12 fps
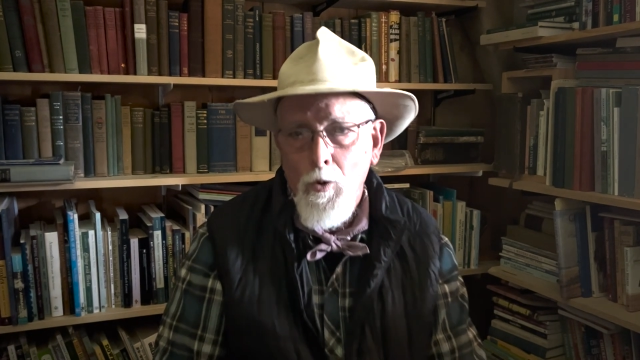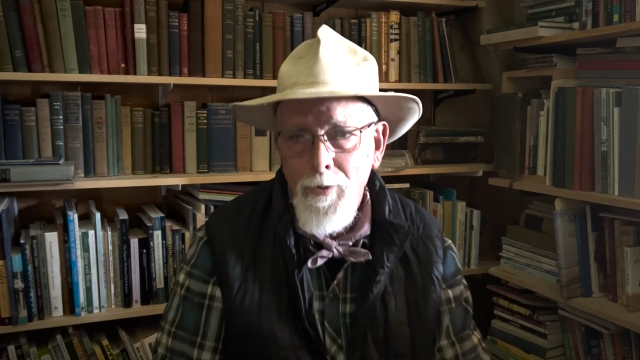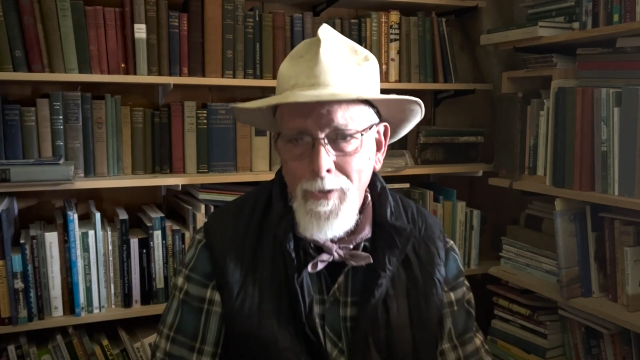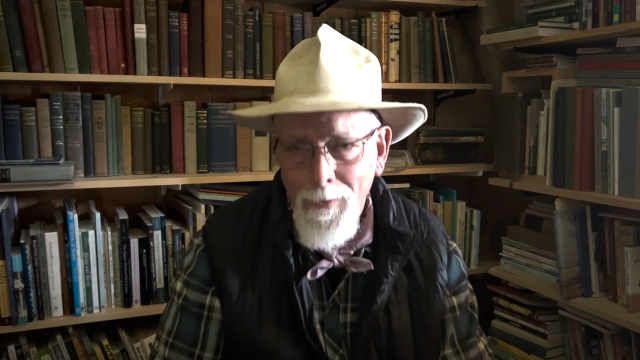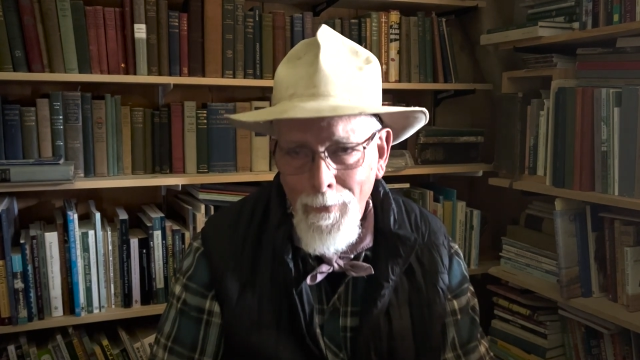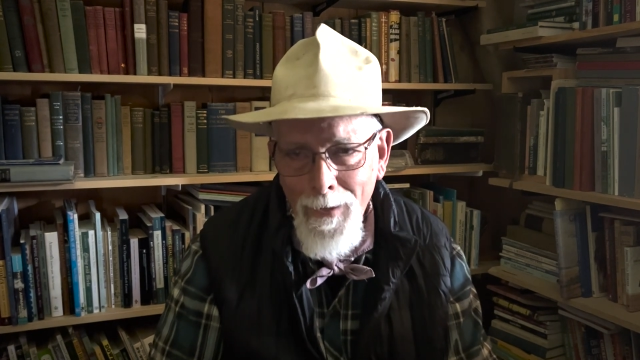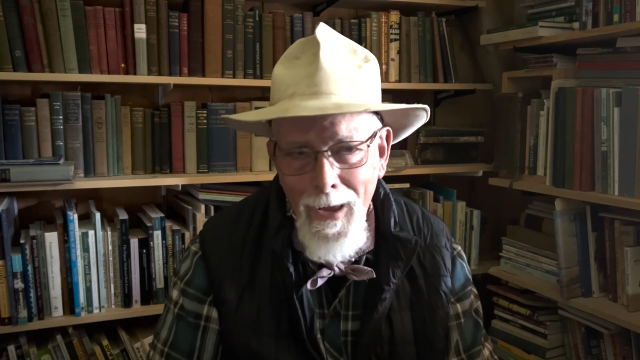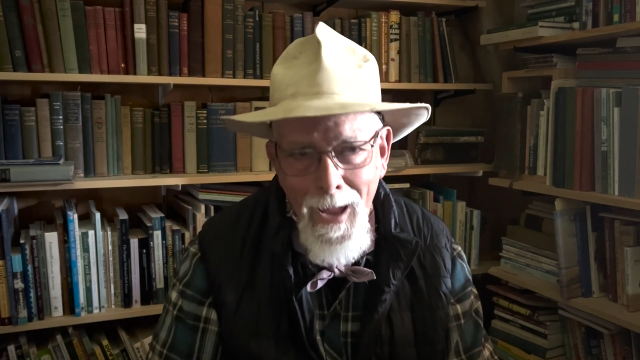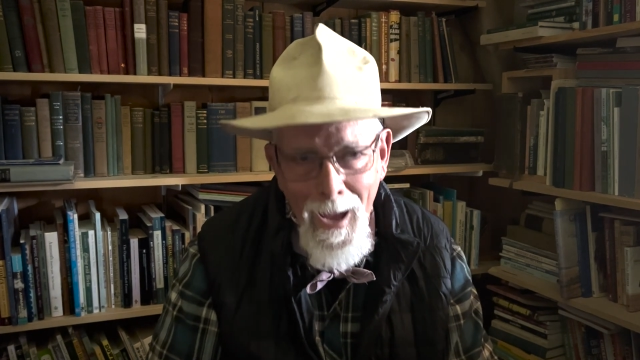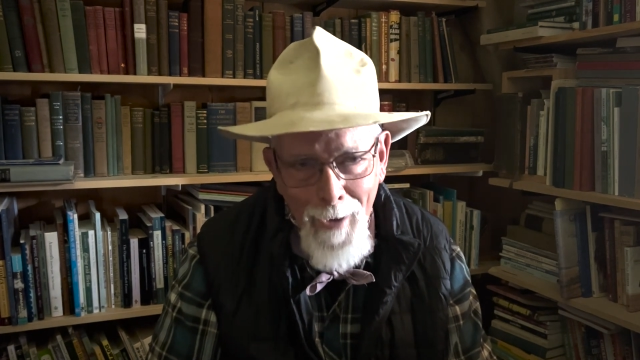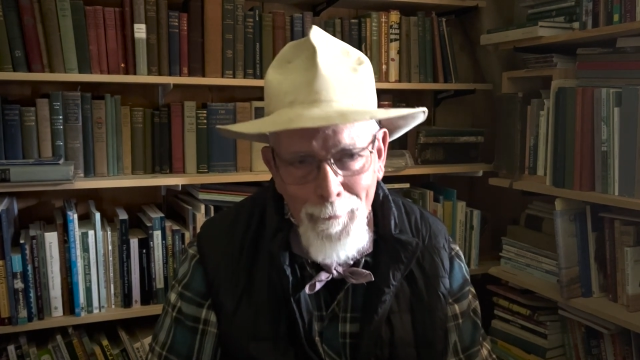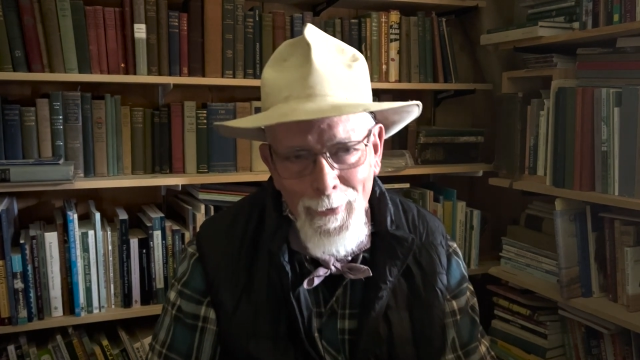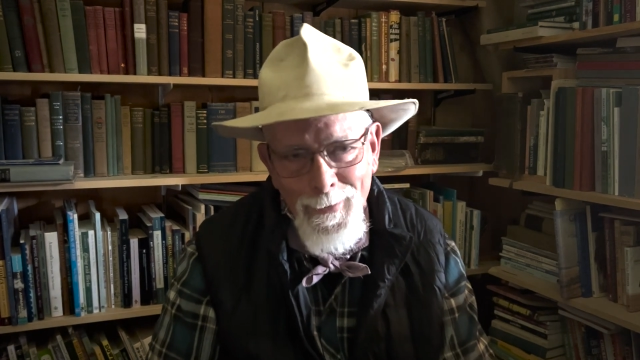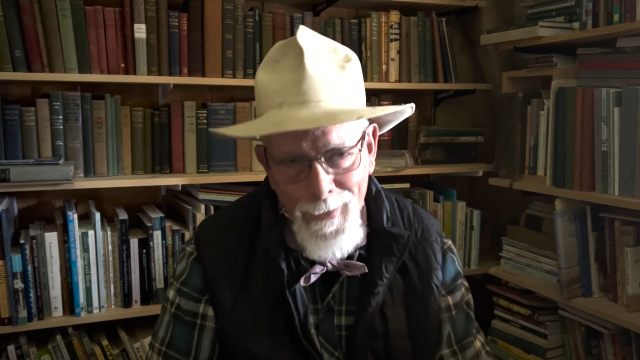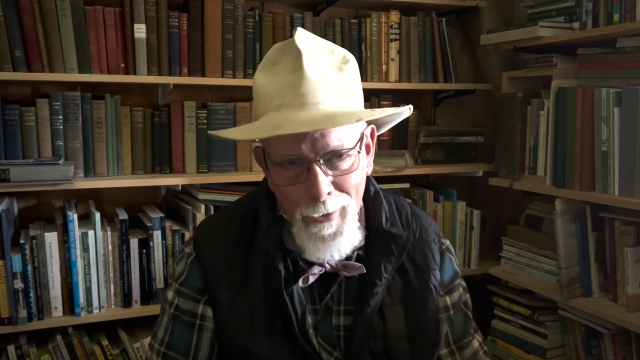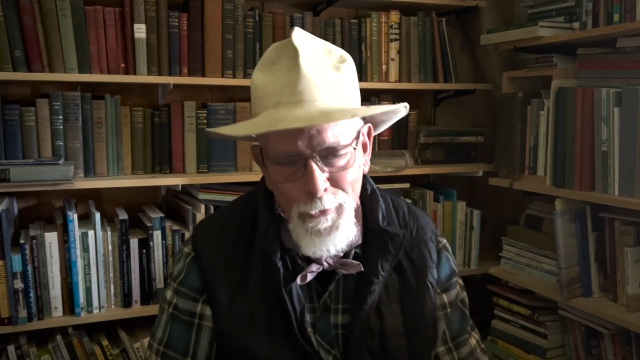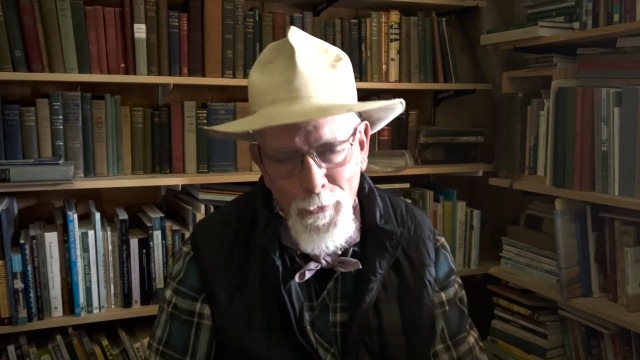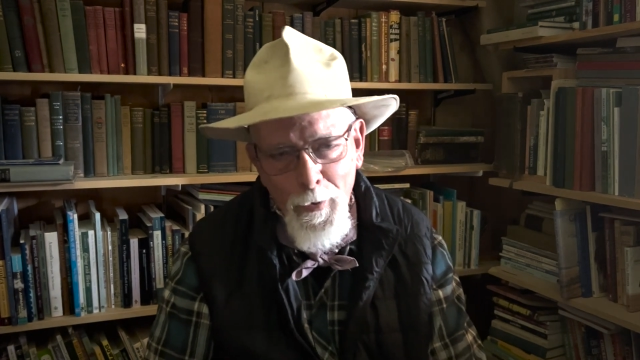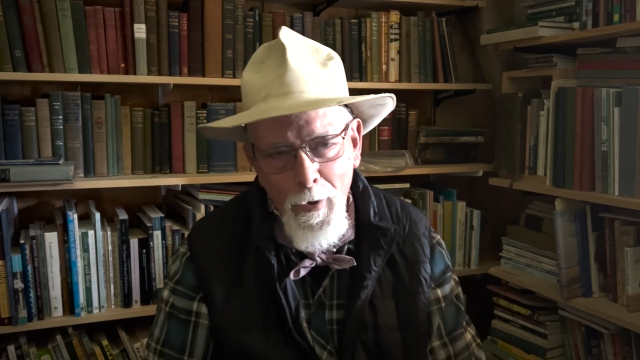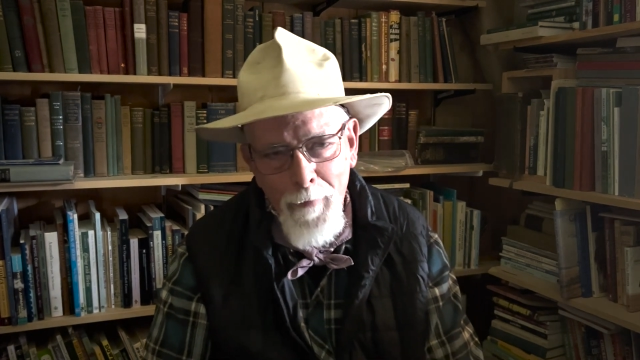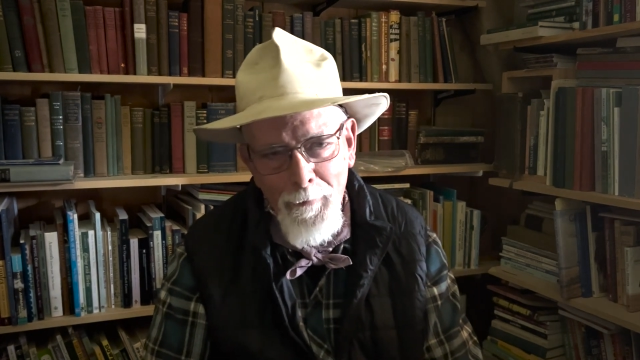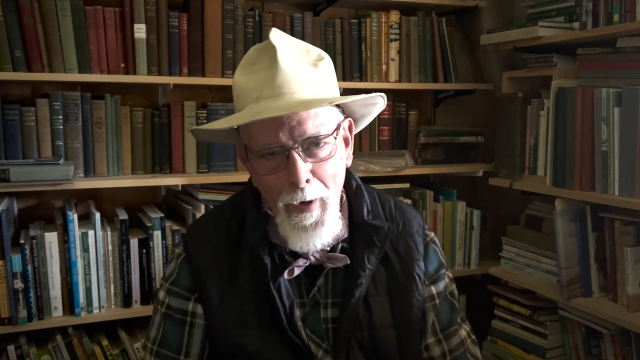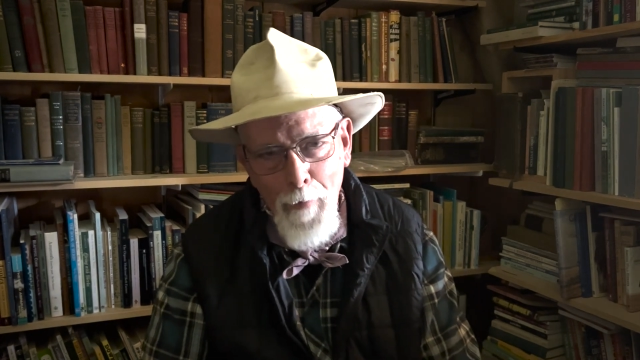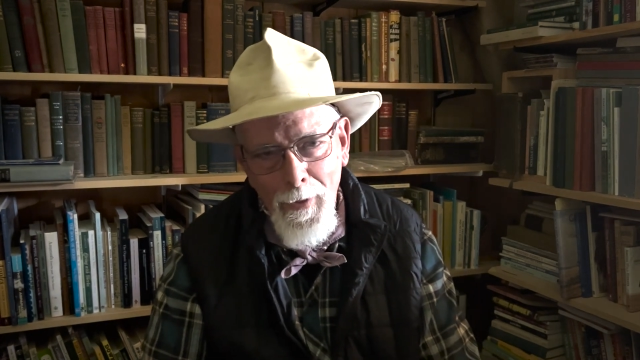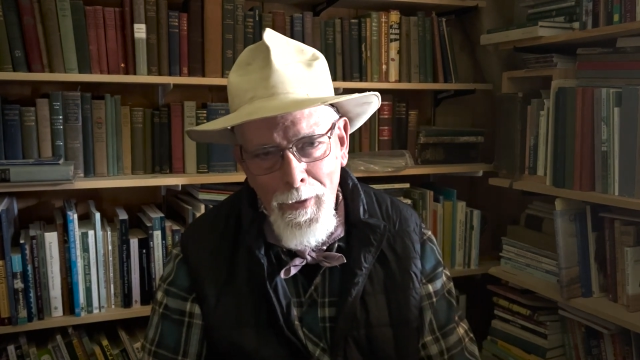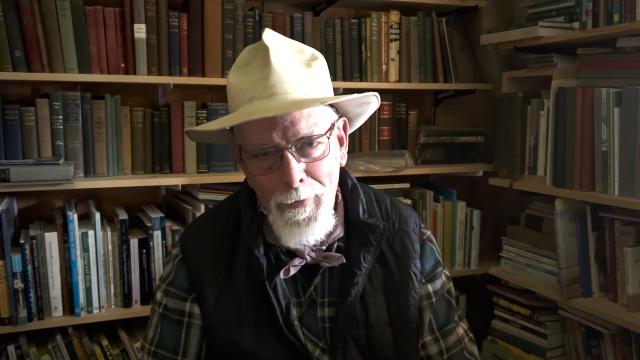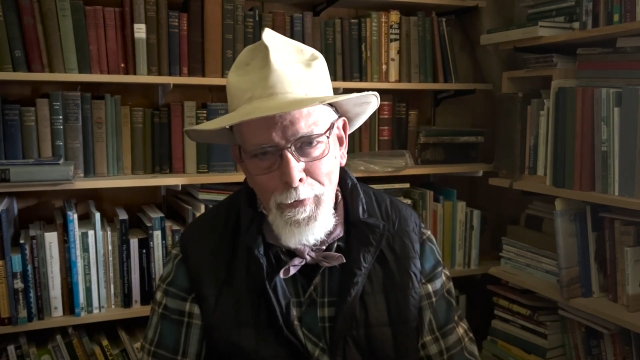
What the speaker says: nearly half a century, our family had